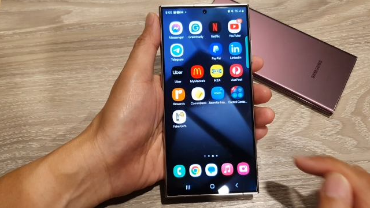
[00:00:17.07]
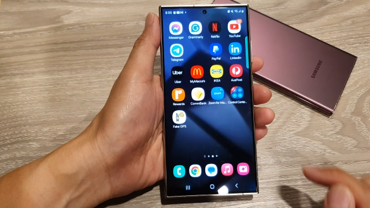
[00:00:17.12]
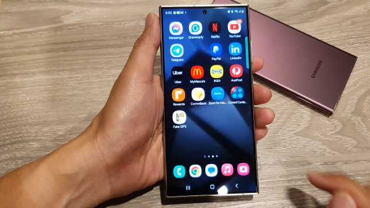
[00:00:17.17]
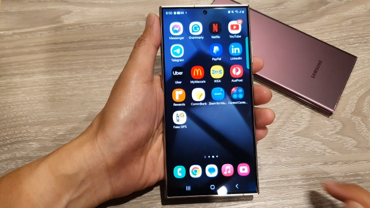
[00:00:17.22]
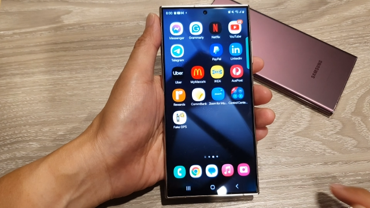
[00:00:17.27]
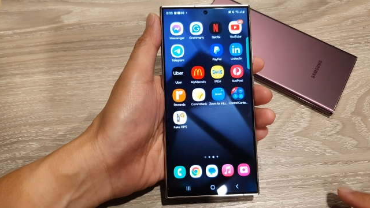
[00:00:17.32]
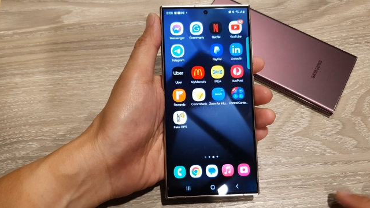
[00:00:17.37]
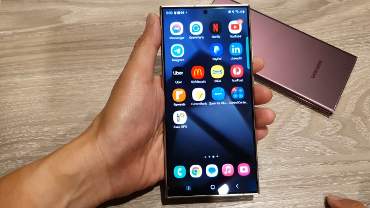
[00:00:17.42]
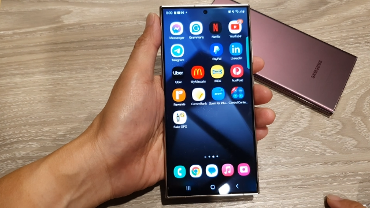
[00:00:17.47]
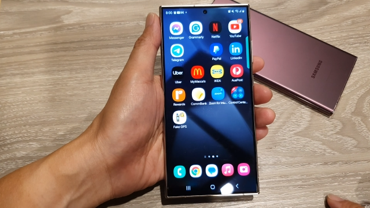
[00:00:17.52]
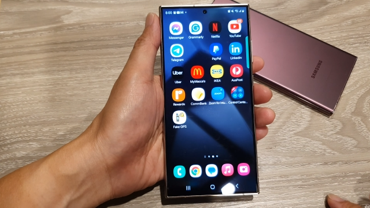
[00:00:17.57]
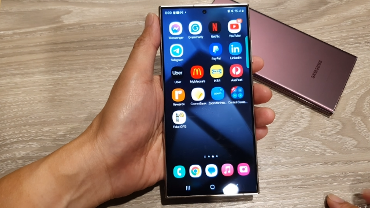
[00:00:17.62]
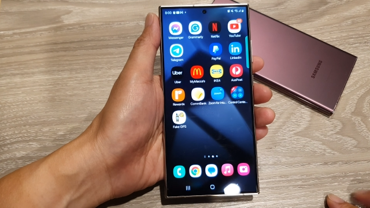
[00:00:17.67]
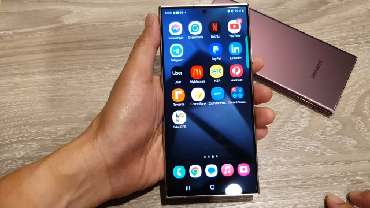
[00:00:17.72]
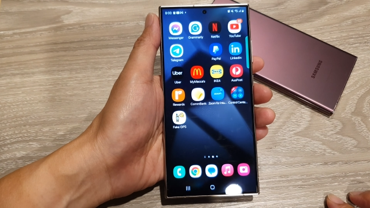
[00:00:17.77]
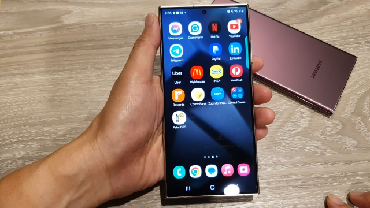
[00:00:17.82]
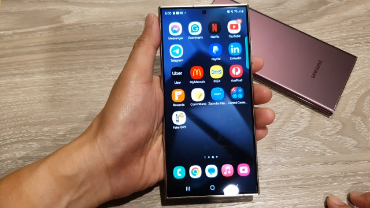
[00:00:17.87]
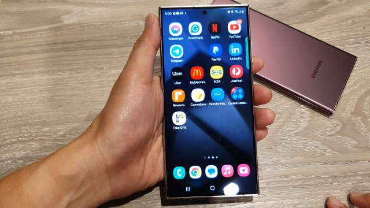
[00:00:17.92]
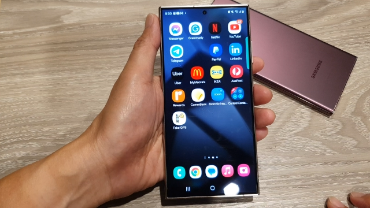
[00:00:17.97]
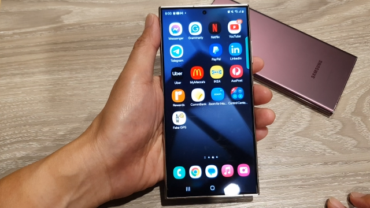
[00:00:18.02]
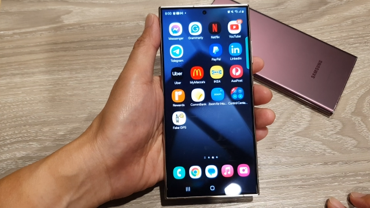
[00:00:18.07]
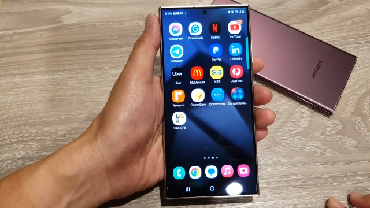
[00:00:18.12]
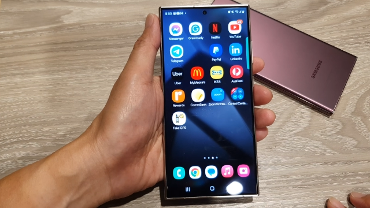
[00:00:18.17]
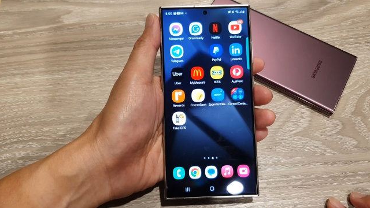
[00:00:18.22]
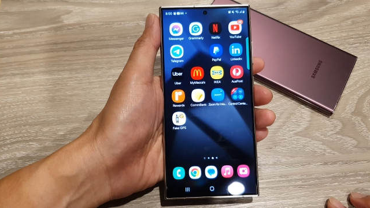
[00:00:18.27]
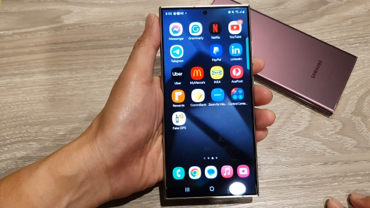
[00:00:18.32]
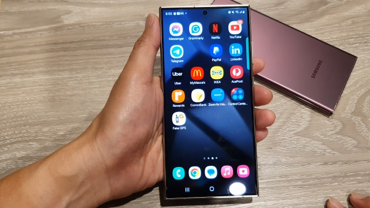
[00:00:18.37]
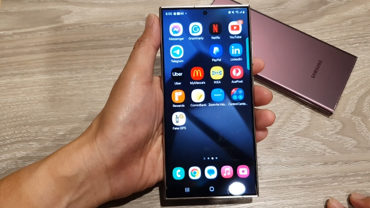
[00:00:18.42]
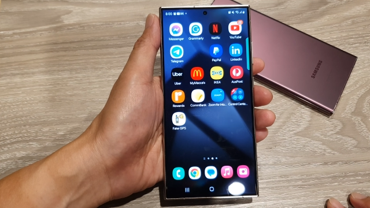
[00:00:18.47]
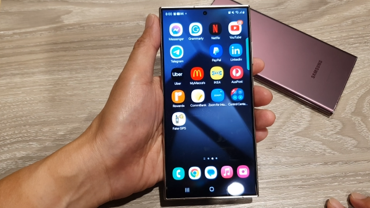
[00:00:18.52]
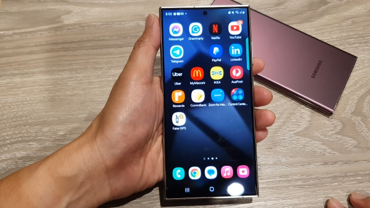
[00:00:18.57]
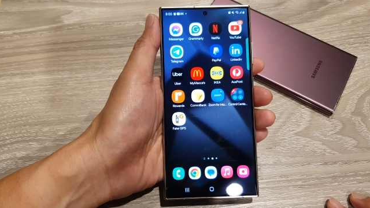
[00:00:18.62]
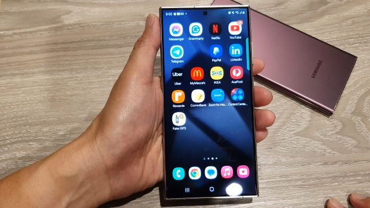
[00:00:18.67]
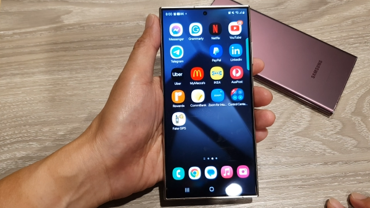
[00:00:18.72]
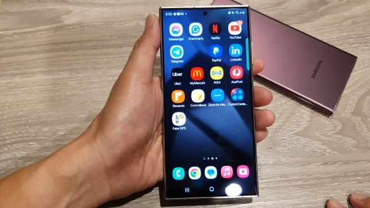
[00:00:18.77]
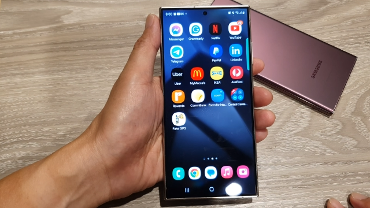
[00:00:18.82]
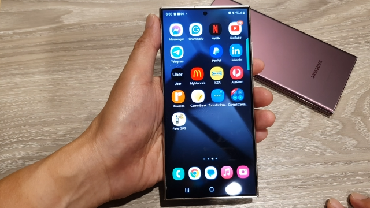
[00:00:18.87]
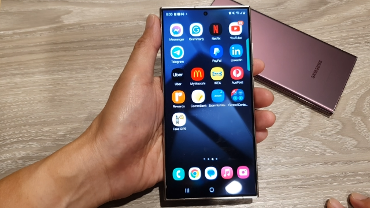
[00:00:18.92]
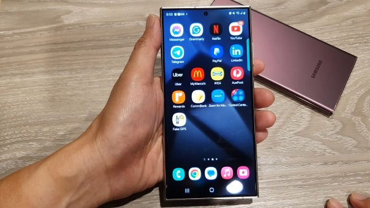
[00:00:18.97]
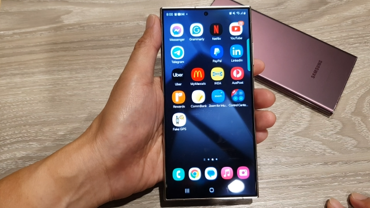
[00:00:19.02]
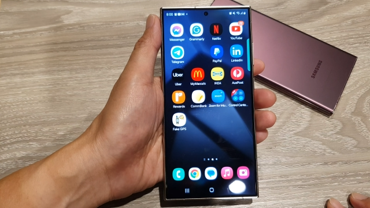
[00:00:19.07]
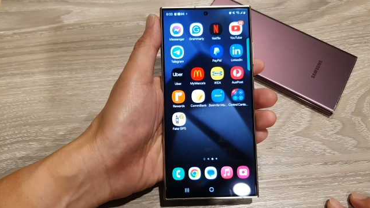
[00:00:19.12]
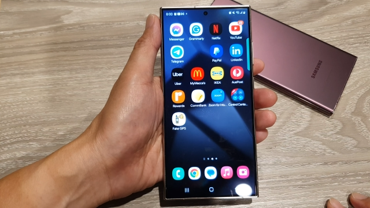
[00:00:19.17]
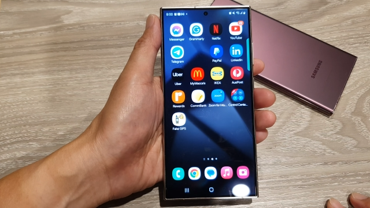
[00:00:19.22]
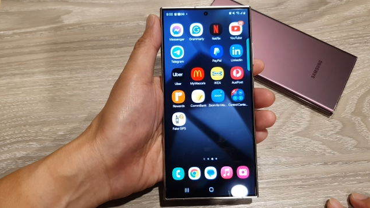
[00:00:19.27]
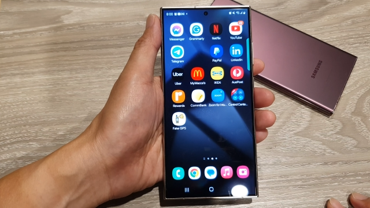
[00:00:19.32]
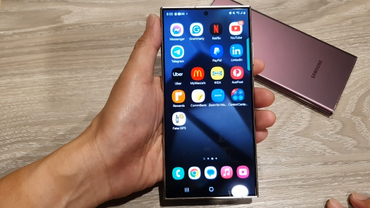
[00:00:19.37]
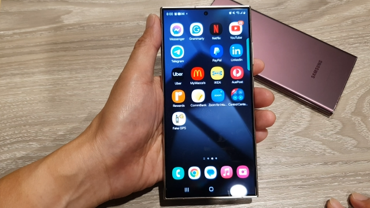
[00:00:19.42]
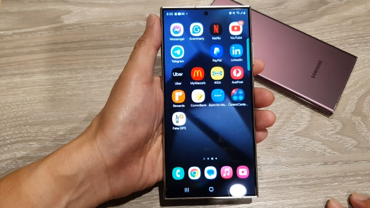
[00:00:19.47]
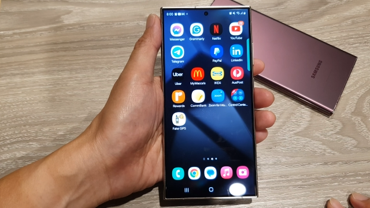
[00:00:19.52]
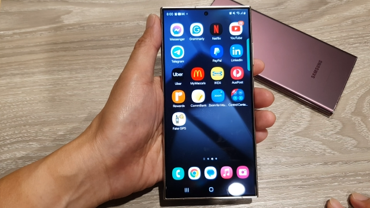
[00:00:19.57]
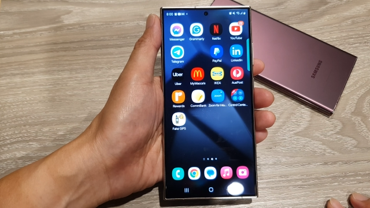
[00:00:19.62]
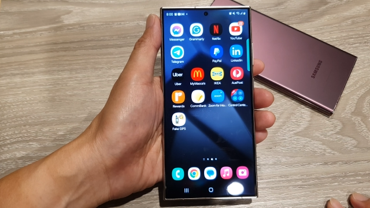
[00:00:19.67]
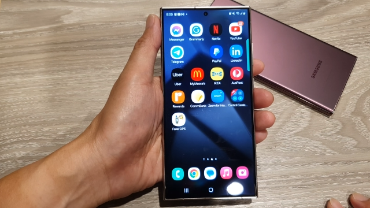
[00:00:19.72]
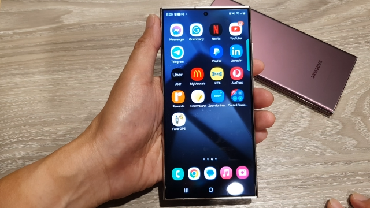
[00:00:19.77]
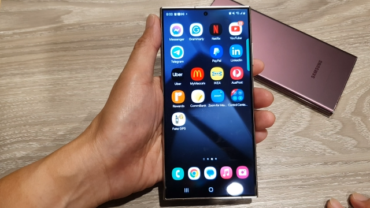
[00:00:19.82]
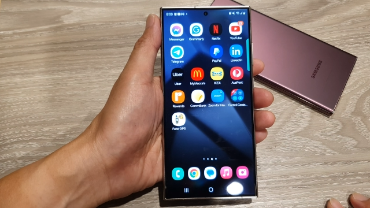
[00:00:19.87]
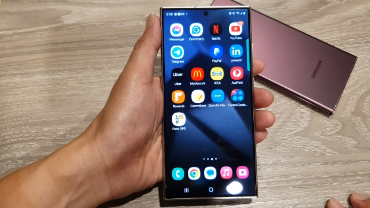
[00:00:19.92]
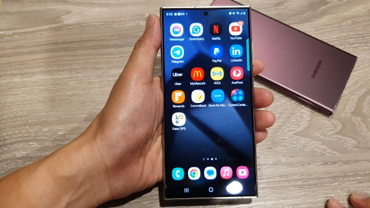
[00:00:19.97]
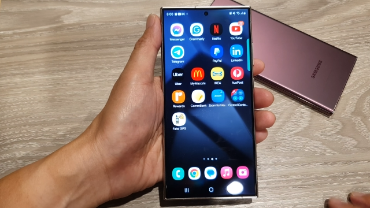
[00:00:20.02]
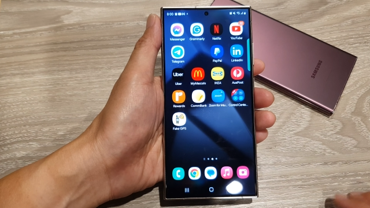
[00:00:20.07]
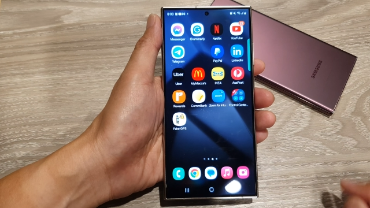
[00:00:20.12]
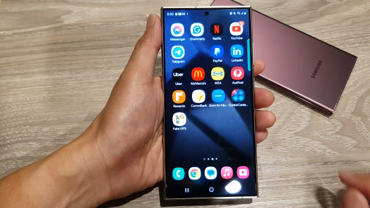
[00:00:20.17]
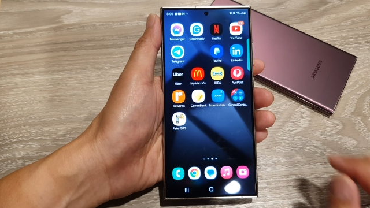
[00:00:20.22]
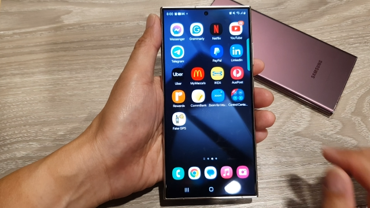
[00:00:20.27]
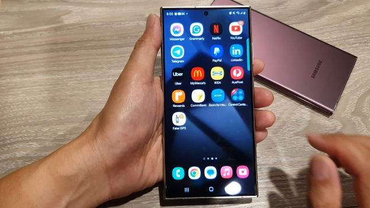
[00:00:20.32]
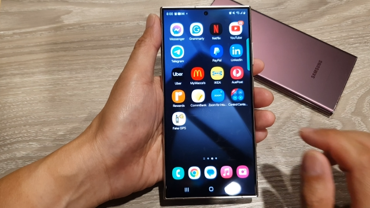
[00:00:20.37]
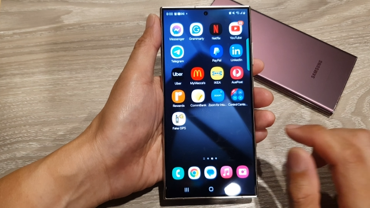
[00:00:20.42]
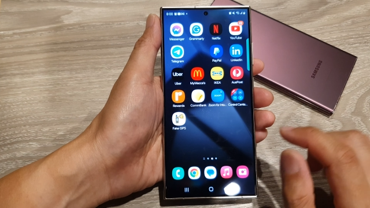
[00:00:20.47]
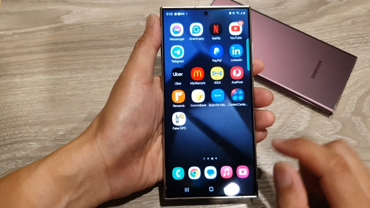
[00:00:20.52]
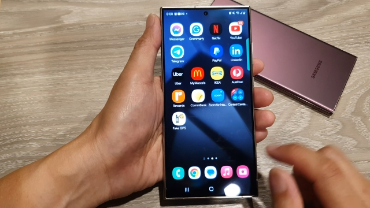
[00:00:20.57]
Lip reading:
No face is visible, so there are no lips to read.